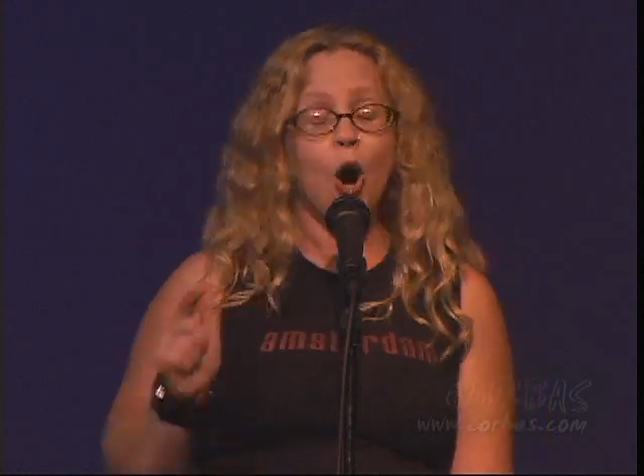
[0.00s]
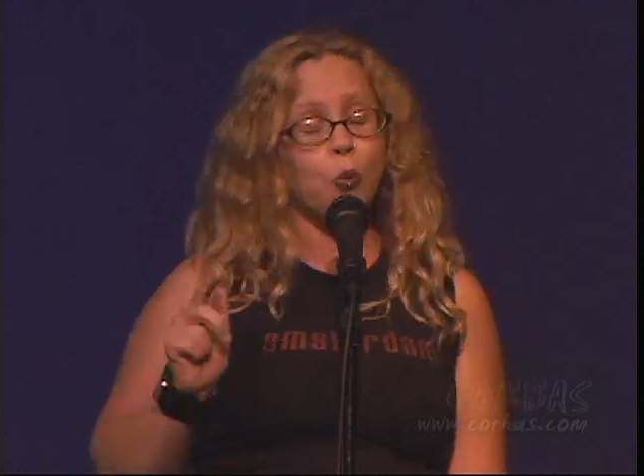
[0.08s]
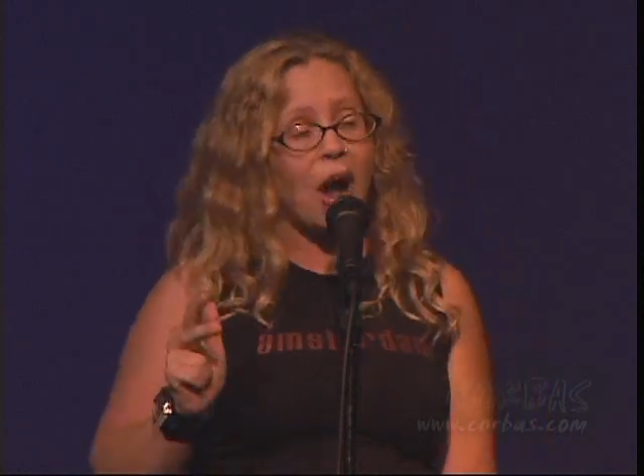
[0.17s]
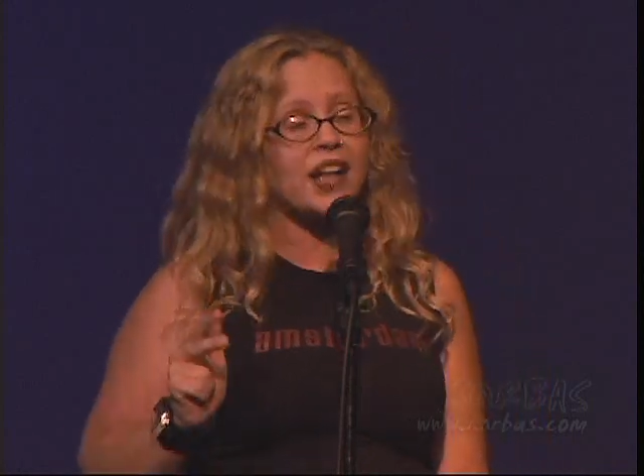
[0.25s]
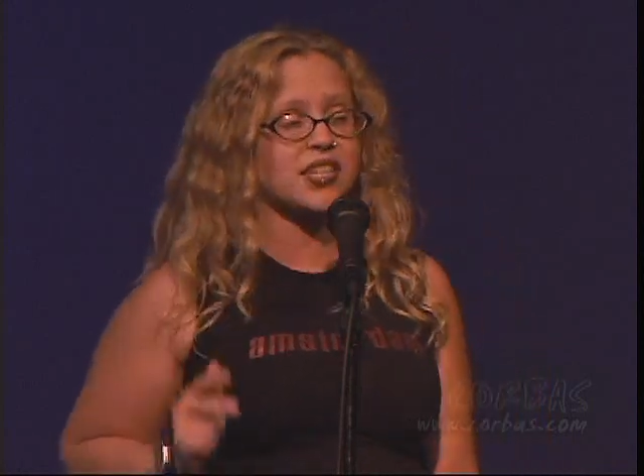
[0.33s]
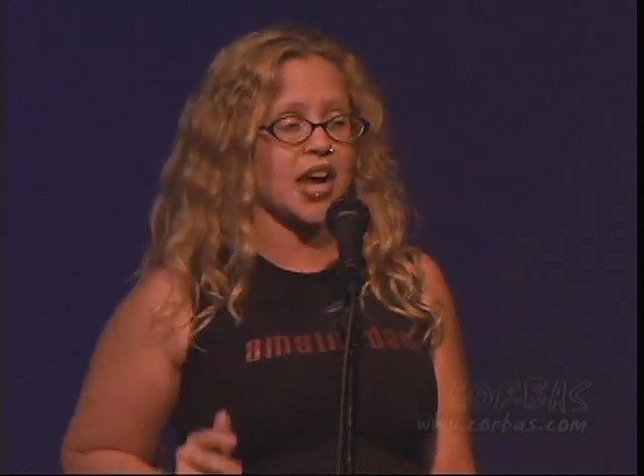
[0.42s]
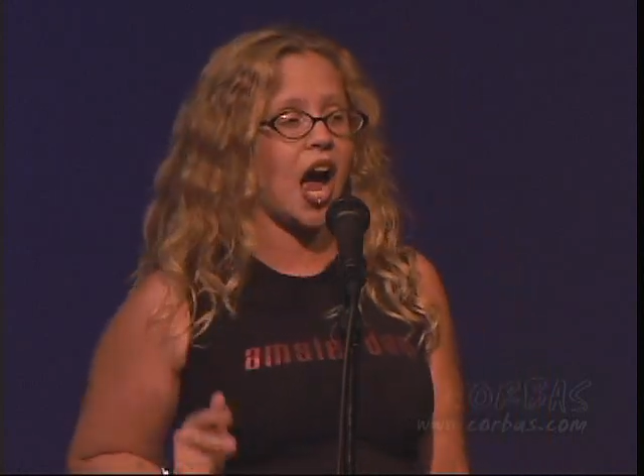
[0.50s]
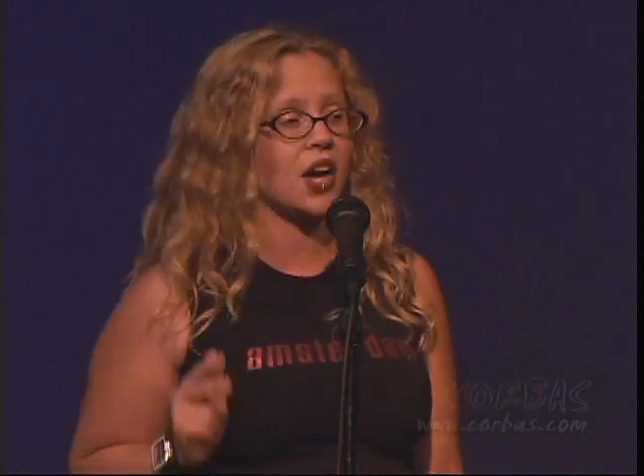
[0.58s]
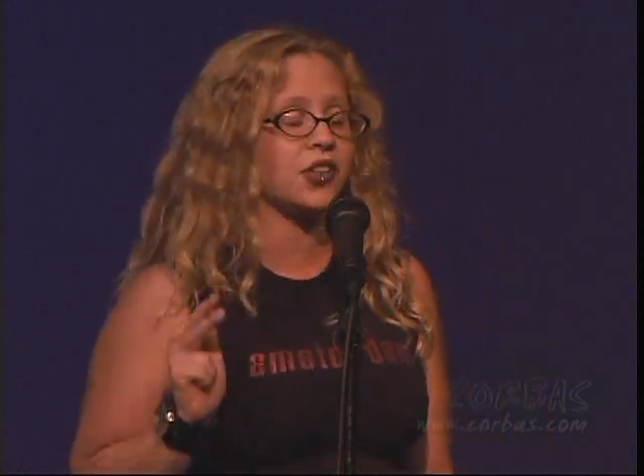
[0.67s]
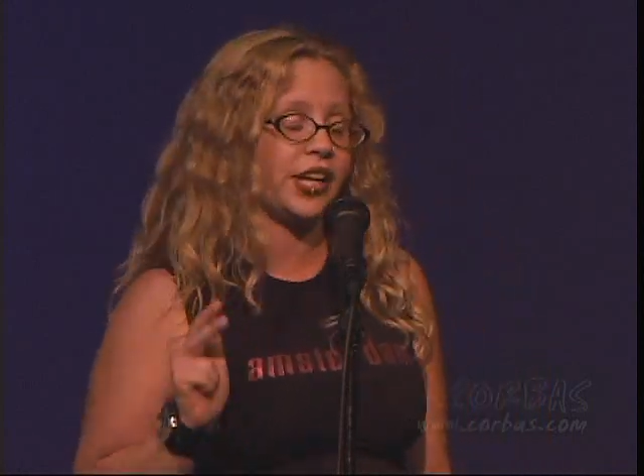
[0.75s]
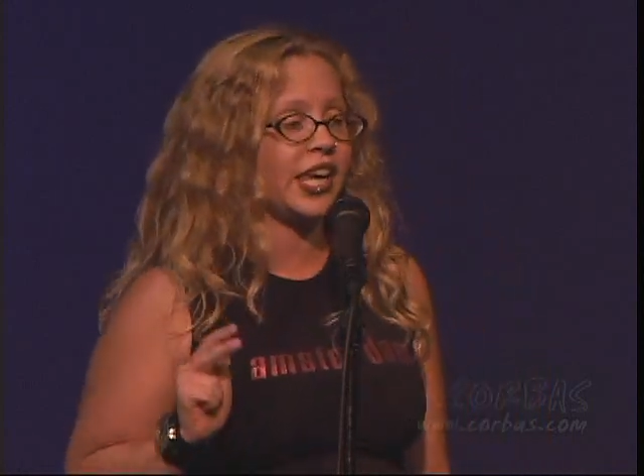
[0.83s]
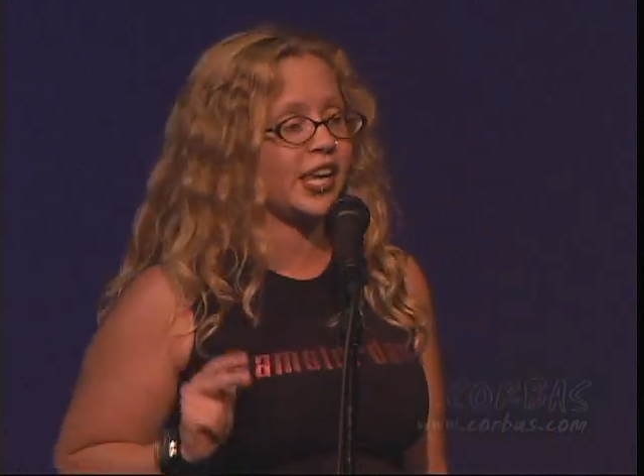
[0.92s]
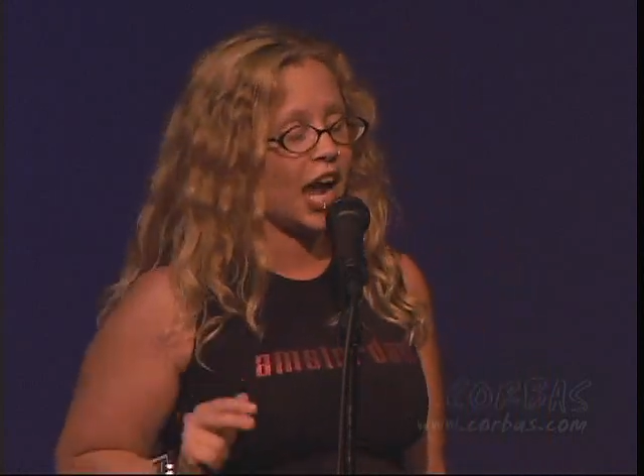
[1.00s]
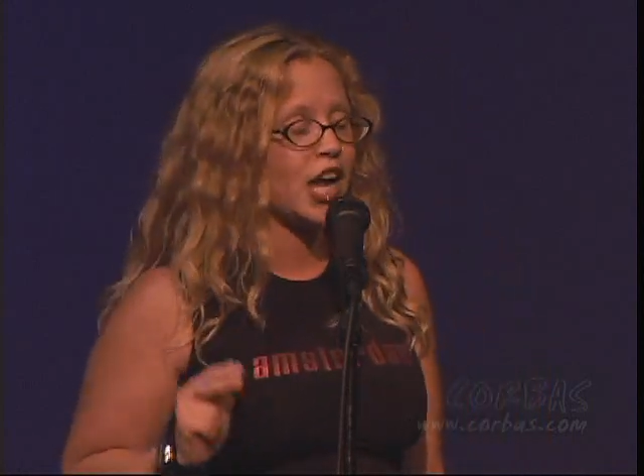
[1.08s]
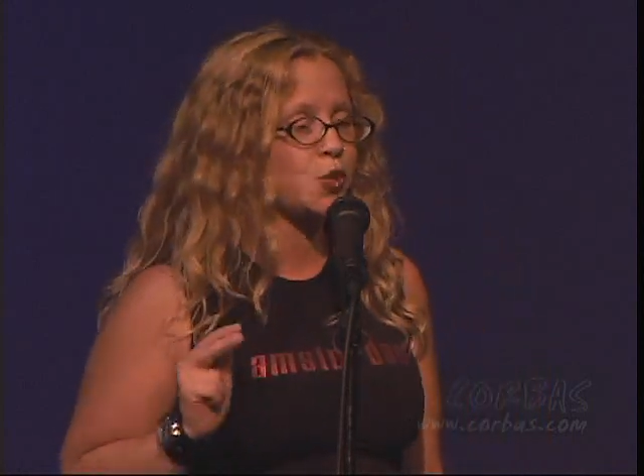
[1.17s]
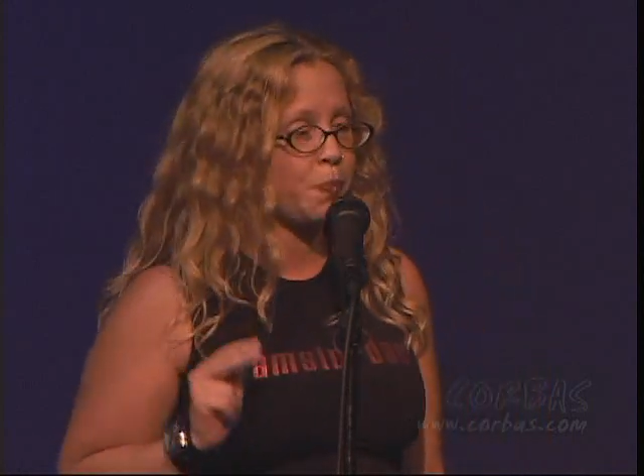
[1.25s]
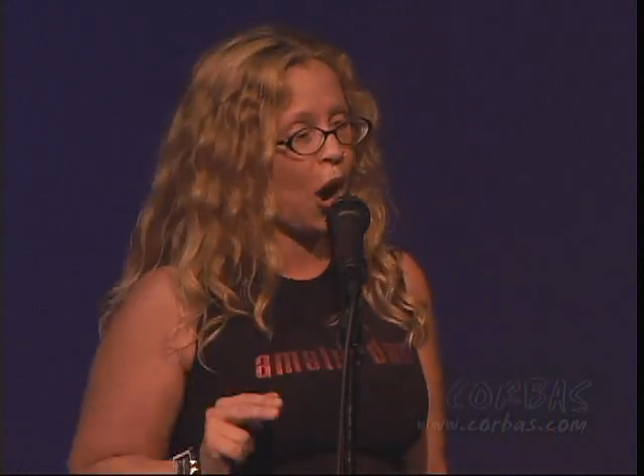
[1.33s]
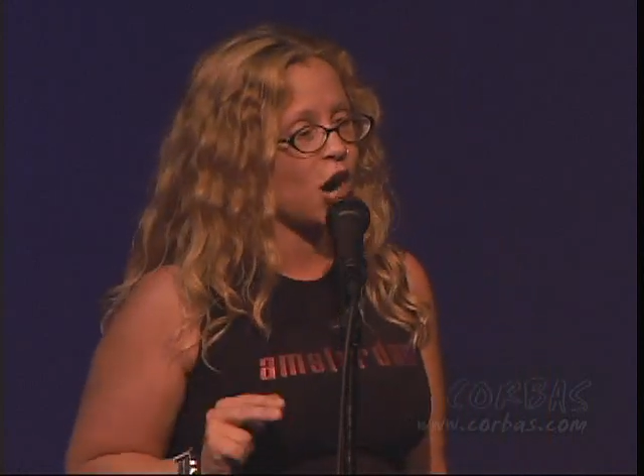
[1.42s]
One tongue licking
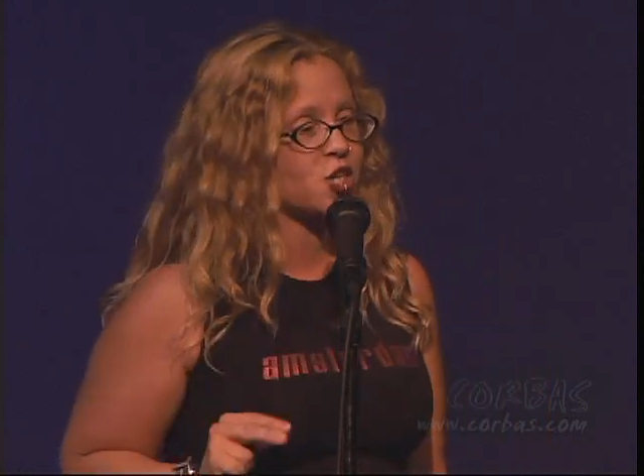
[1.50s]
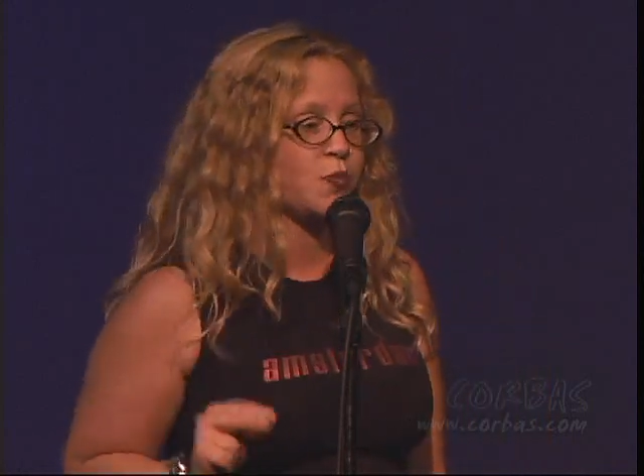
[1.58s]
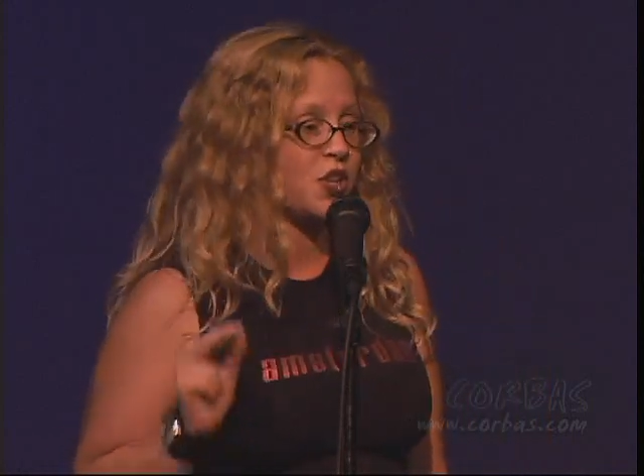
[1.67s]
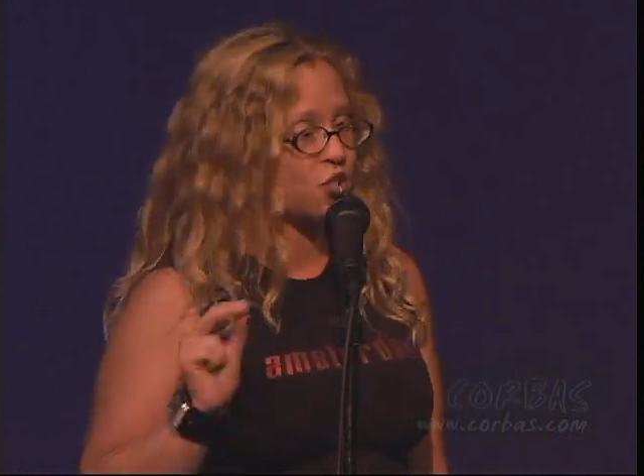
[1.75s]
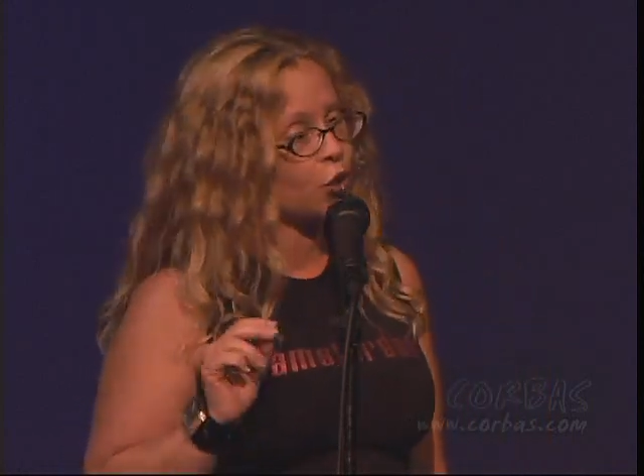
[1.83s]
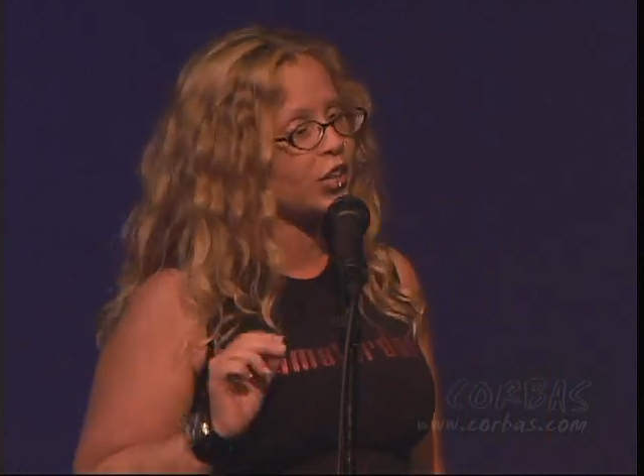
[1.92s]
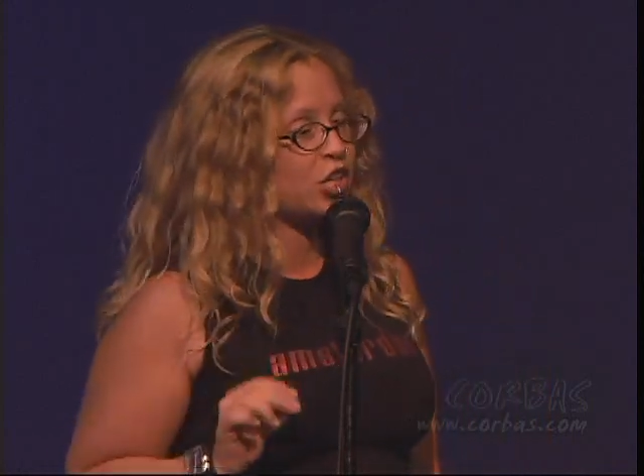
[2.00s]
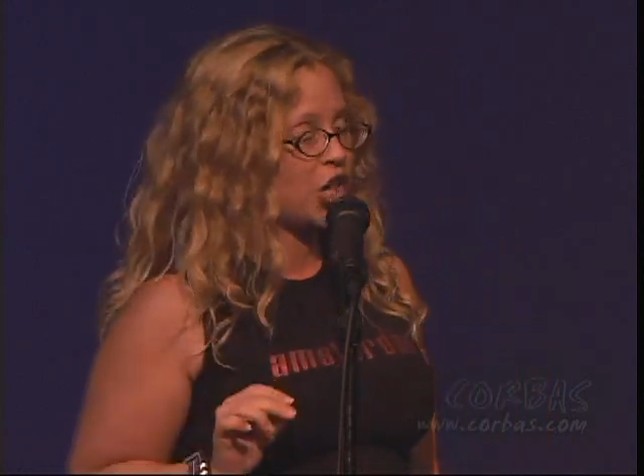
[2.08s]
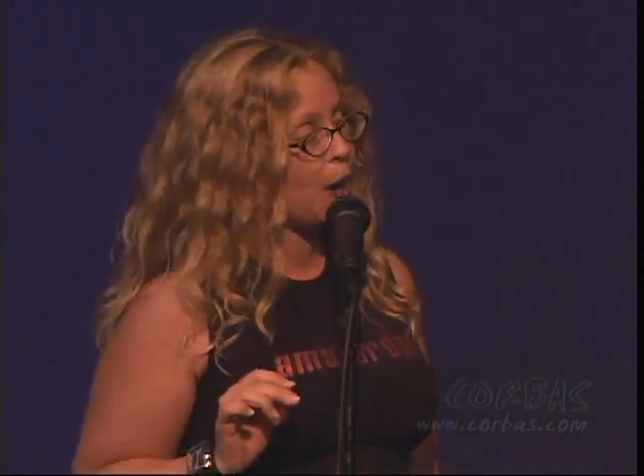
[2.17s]
cage bars while slowly